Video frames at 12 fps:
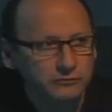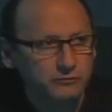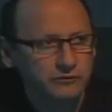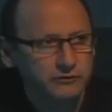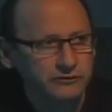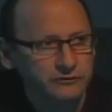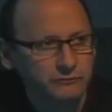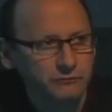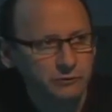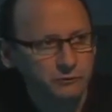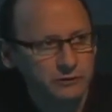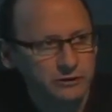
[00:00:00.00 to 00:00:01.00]
where is
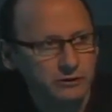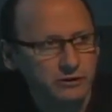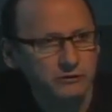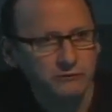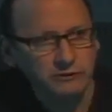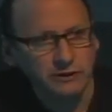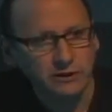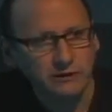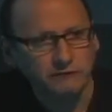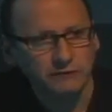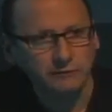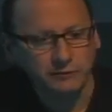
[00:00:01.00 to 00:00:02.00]
what we call the
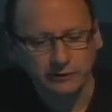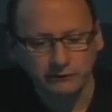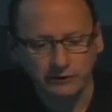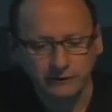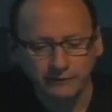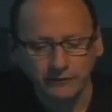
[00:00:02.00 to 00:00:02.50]
recovery period.